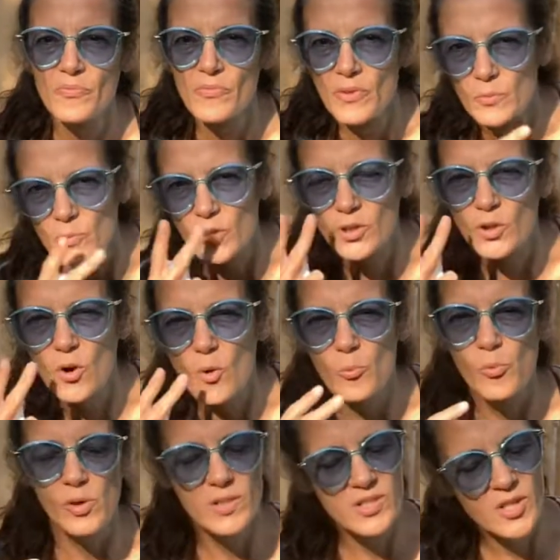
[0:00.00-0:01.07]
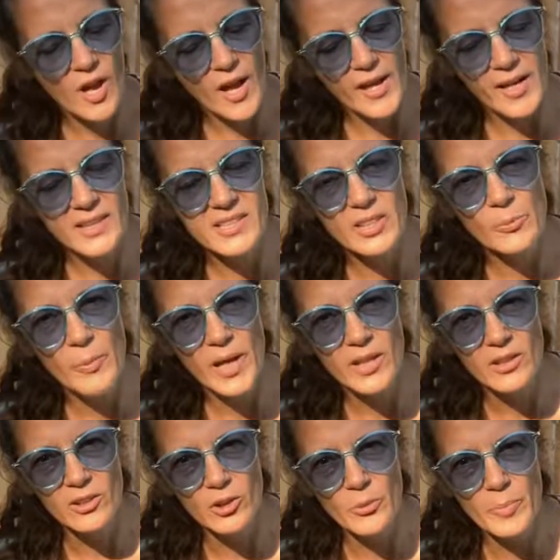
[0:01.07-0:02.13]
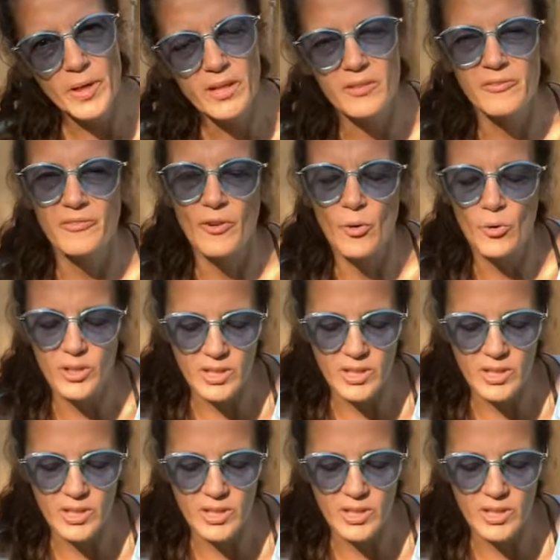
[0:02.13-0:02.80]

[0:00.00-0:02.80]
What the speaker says: I'm going to go up one side. I tilt my head a little bit and forward,